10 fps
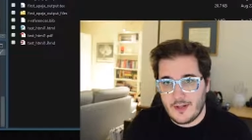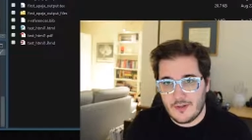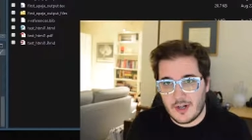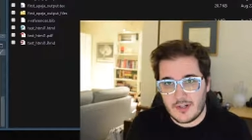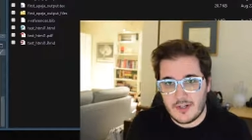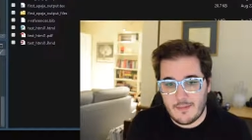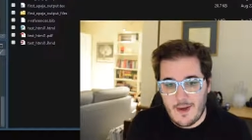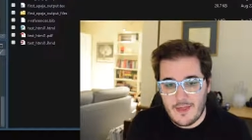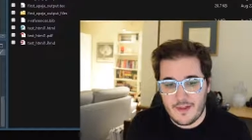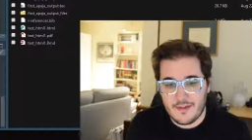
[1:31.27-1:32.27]
Introduction and
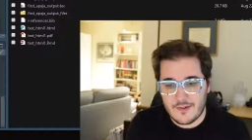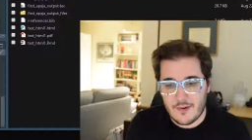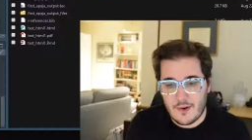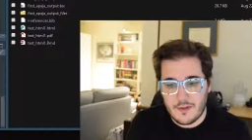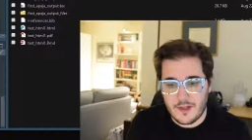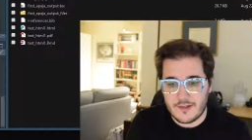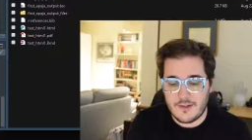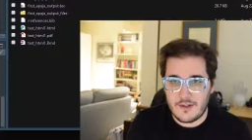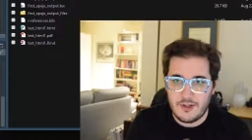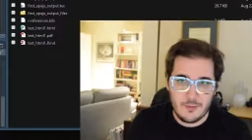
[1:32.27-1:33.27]
methods are all things
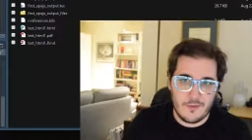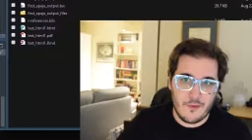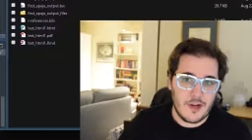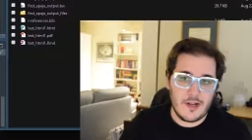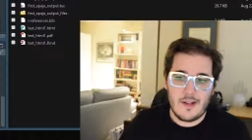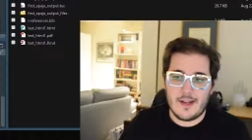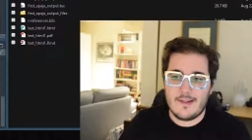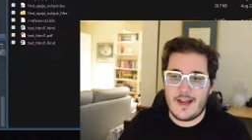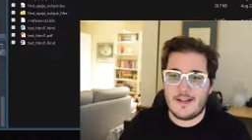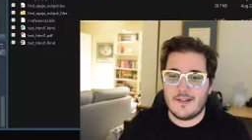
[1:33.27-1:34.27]
you can do before you collect
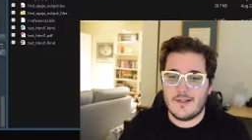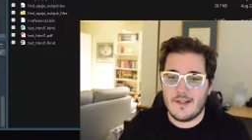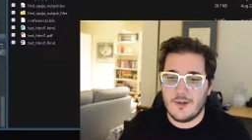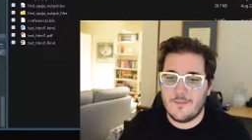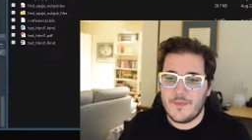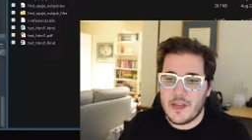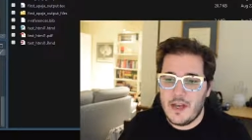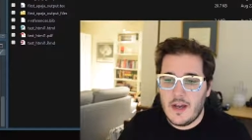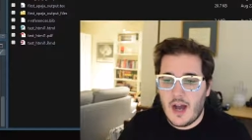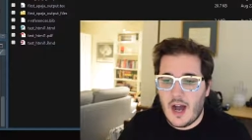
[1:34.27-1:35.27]
data. So
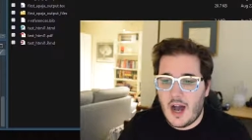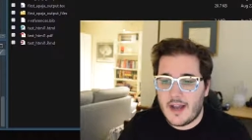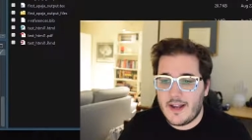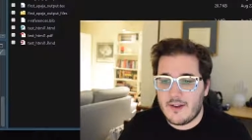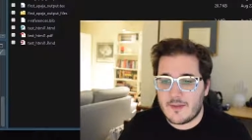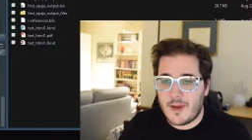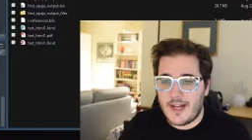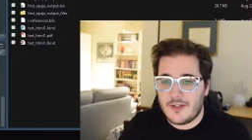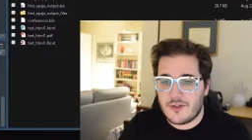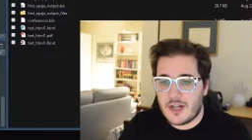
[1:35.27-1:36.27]
uh, here's my
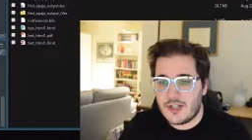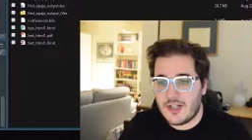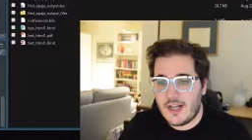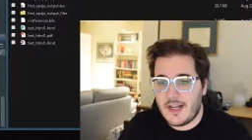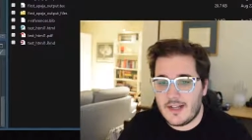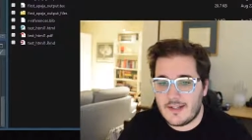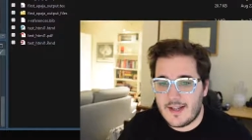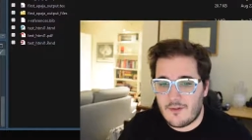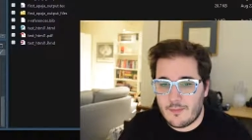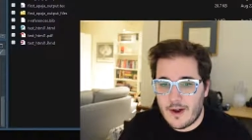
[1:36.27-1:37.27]
introduction. It's
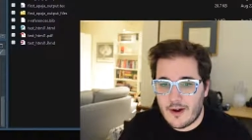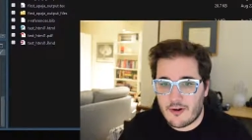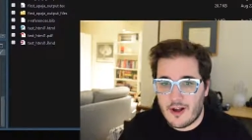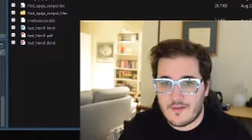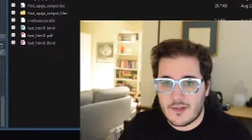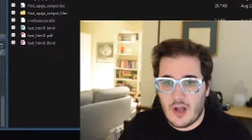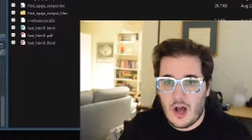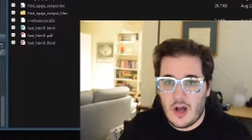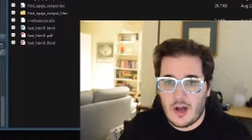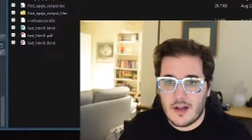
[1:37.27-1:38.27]
several paragraphs
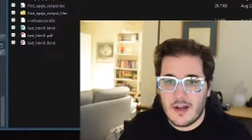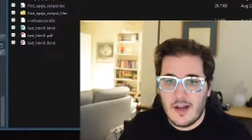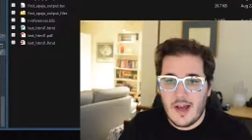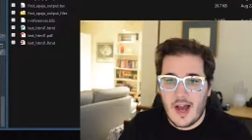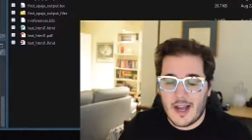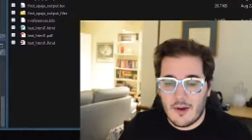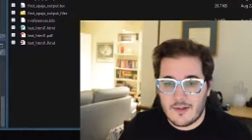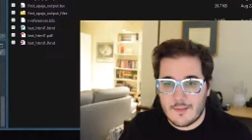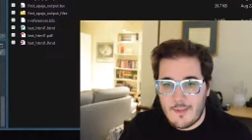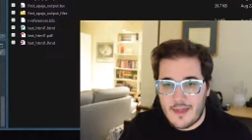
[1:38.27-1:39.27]
long. I go
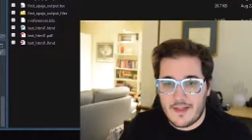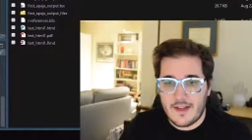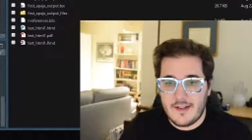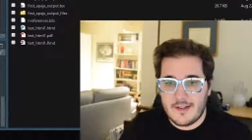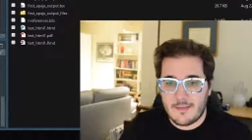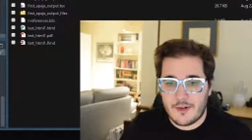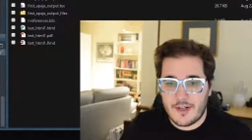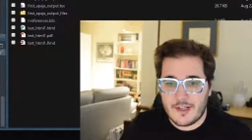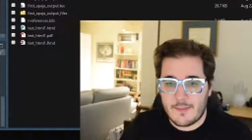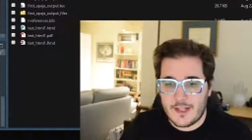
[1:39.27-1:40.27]
into methods and
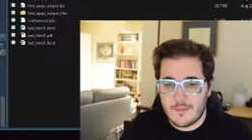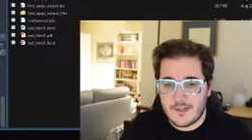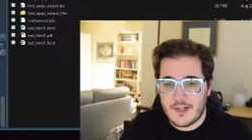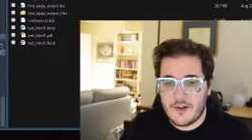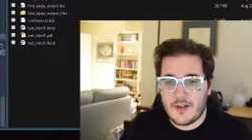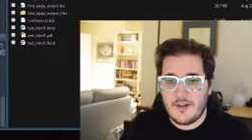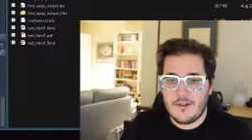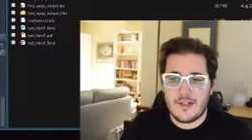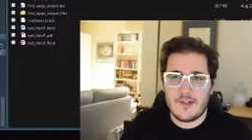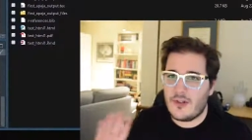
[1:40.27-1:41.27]
participants'
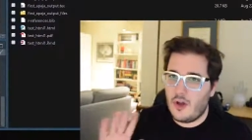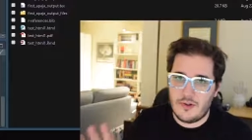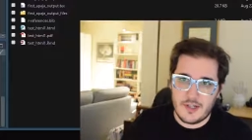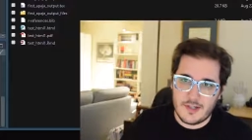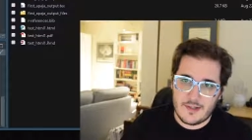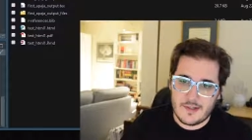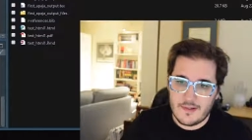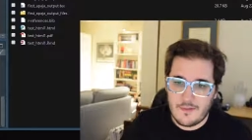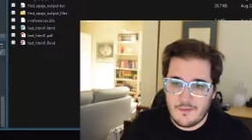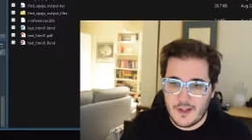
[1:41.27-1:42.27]
materials. This is all
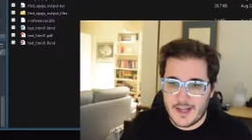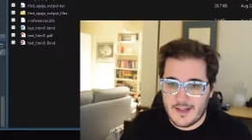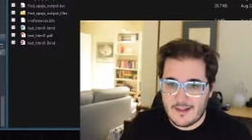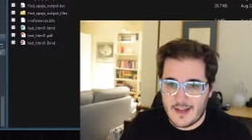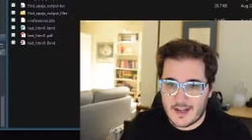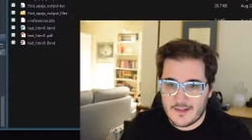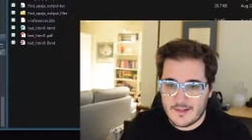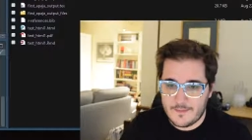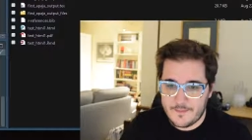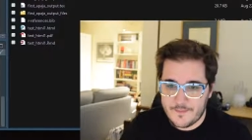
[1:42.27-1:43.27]
just filling in text.